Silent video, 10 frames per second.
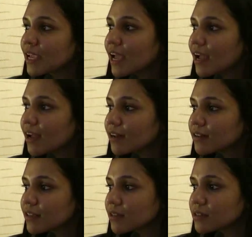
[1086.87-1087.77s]
and
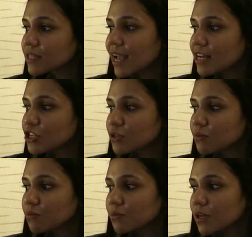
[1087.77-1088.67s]
there is a
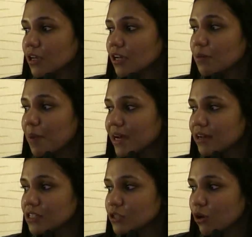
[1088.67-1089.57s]
calcium-dependent
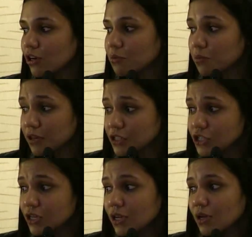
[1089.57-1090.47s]
salt bridge,
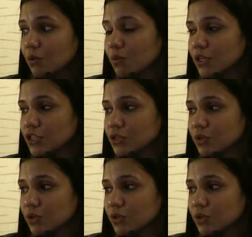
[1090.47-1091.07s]
which